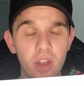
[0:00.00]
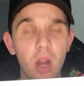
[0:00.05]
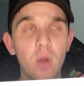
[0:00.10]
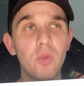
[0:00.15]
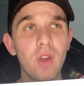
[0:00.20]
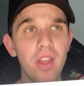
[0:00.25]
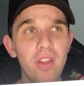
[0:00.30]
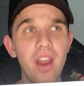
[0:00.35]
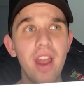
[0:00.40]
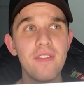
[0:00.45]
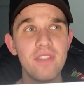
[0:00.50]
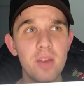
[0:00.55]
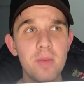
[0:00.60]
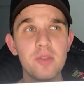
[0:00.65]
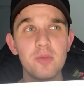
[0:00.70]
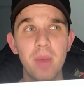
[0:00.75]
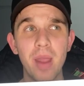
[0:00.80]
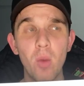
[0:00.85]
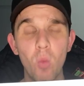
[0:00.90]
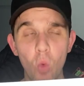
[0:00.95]
I'd rather have him
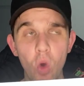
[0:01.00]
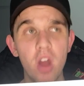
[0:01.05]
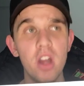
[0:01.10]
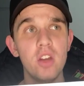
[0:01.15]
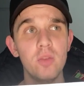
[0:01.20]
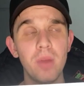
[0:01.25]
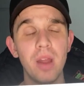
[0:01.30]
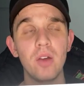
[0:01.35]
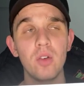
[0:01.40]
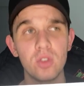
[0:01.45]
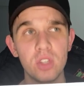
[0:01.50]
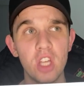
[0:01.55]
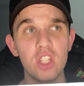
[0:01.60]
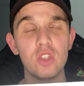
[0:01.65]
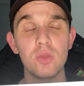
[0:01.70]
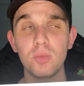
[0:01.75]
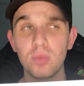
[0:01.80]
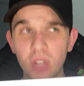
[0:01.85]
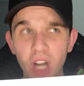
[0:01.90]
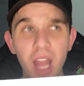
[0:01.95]
as my one in my
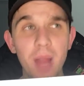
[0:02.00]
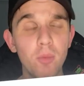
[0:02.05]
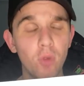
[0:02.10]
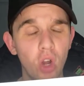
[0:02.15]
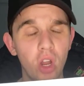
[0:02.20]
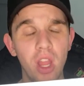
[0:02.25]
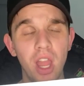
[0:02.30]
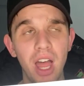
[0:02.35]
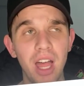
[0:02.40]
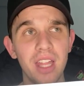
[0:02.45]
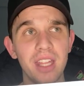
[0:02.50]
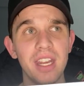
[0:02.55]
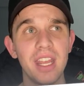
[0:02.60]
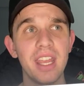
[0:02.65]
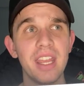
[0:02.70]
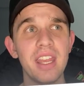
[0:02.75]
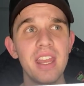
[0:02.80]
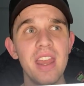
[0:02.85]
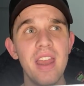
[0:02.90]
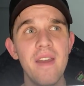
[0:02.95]
rotation, prime Roy
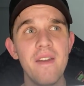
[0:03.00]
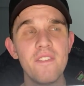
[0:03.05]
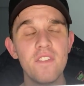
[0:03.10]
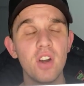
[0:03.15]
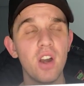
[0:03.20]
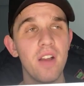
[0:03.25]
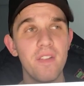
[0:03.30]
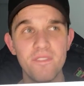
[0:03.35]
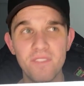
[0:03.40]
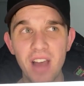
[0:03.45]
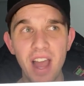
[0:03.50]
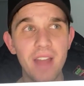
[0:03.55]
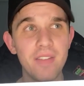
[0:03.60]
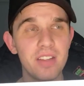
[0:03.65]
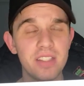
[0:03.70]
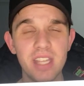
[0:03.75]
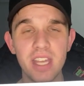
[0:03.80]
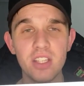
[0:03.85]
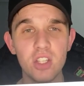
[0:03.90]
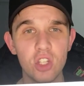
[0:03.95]
Halladay, for a 5 to
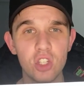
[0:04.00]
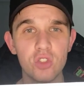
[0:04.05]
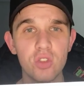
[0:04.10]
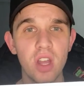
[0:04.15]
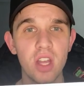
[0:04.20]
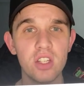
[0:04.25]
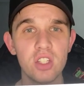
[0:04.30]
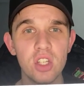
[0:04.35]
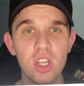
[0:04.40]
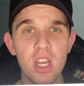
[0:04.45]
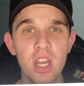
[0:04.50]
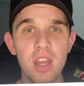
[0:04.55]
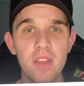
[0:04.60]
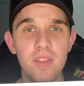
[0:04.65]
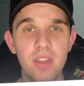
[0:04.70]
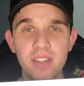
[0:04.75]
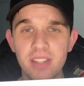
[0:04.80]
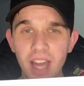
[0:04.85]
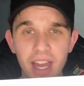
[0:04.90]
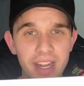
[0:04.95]
10 year stretch
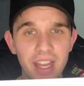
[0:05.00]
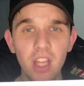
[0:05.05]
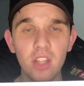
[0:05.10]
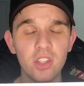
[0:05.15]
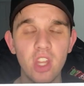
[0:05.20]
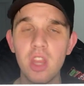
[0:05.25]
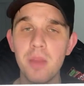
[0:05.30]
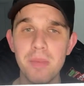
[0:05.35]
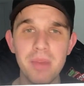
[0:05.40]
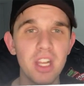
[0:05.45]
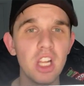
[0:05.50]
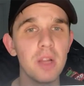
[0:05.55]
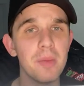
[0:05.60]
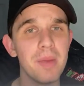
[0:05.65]
than Todd Helton in the middle of